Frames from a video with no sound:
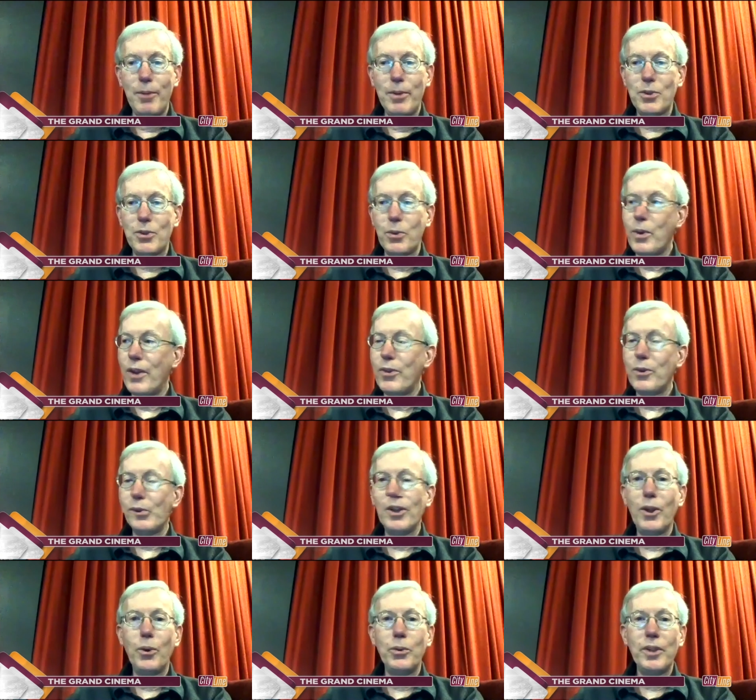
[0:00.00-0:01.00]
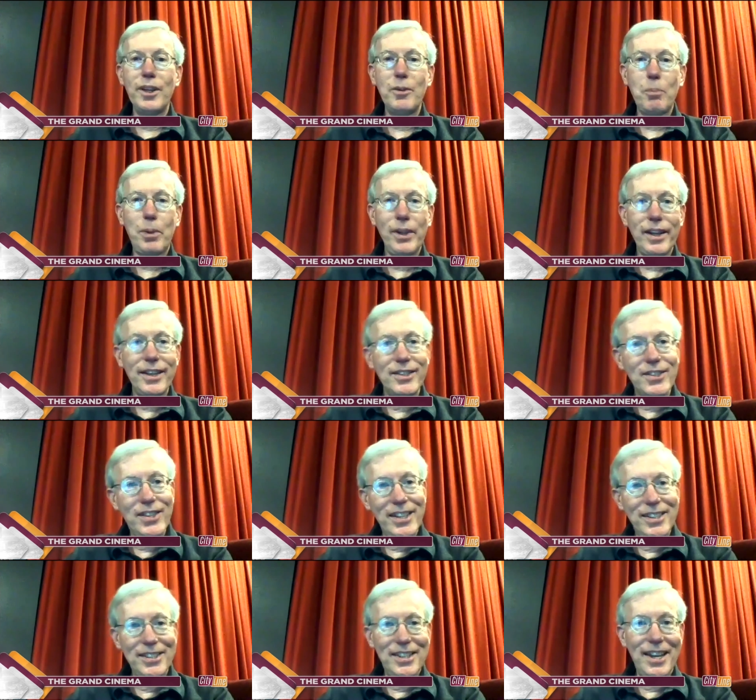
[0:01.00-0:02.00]
It's a rather lonely place
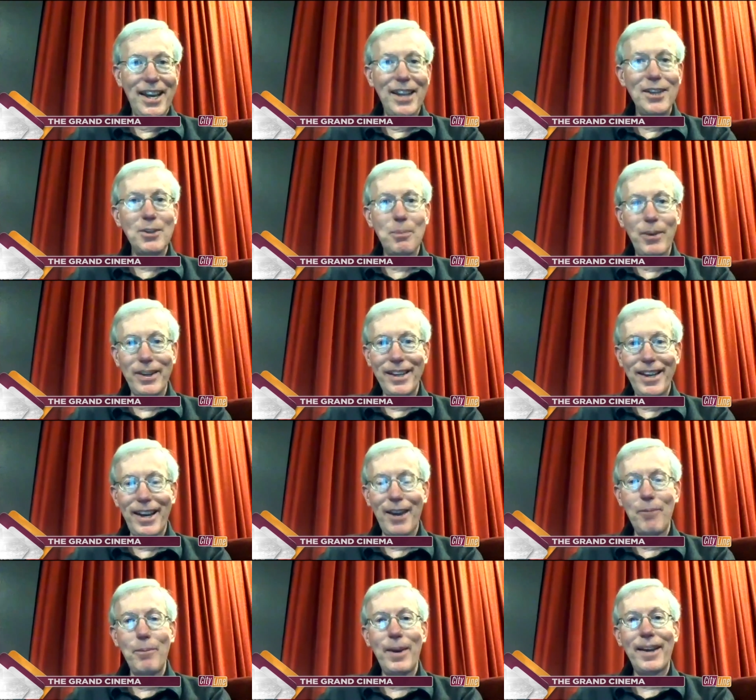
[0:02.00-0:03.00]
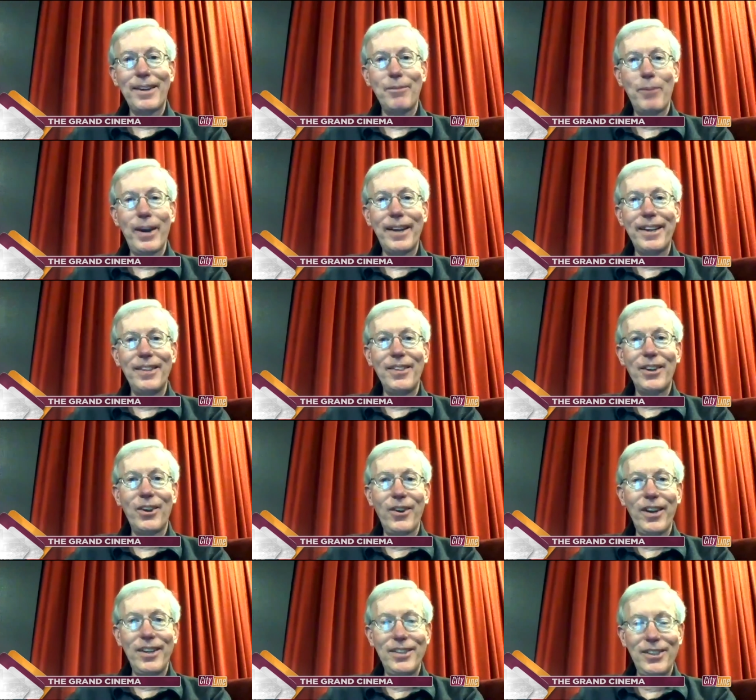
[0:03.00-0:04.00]
these days, but yeah, I'm back back in the
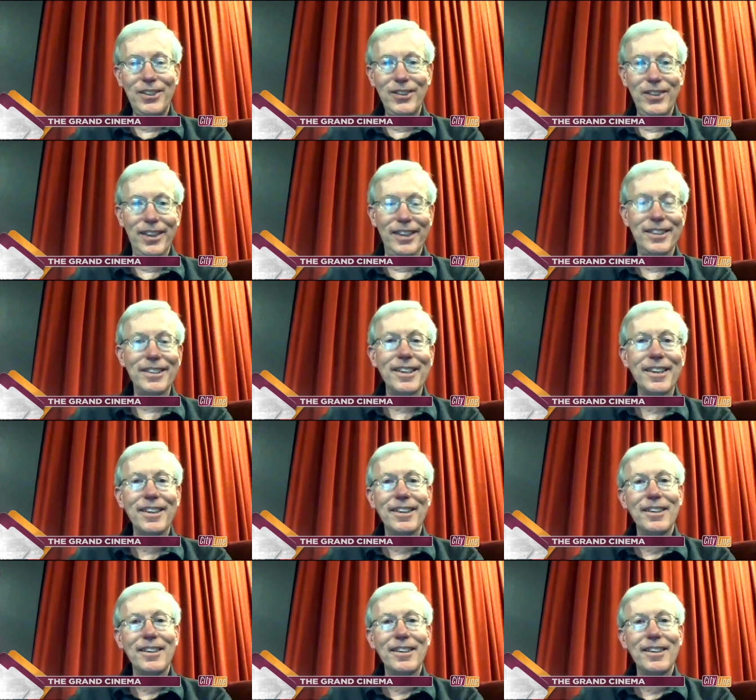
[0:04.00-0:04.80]
Grand to do this.